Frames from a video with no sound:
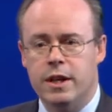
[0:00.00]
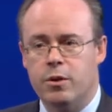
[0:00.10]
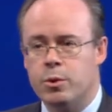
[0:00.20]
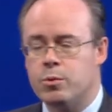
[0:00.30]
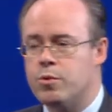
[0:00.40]

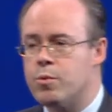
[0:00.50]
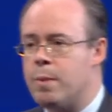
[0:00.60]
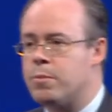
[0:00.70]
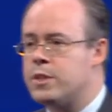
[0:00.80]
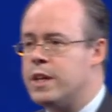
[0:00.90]
which would
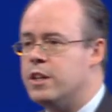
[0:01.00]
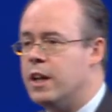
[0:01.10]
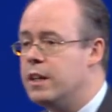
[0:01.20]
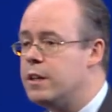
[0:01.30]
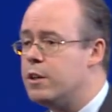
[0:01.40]
represent a
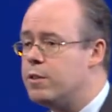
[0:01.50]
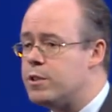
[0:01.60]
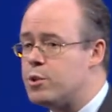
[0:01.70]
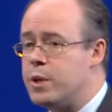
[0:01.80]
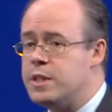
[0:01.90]
little over
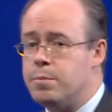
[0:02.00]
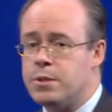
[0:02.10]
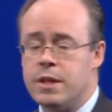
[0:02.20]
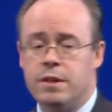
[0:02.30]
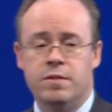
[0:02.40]

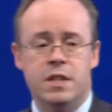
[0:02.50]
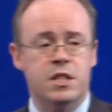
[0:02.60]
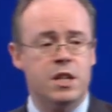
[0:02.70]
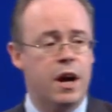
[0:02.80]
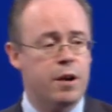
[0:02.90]
20% of the
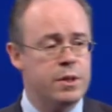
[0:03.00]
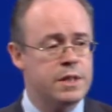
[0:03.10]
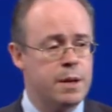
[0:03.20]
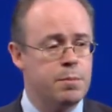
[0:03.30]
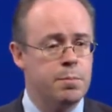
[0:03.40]
entire
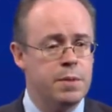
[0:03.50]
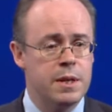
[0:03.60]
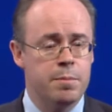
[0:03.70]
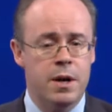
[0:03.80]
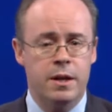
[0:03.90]
entertainment and
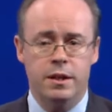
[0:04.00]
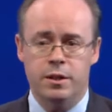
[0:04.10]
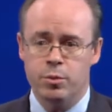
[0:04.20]
media market that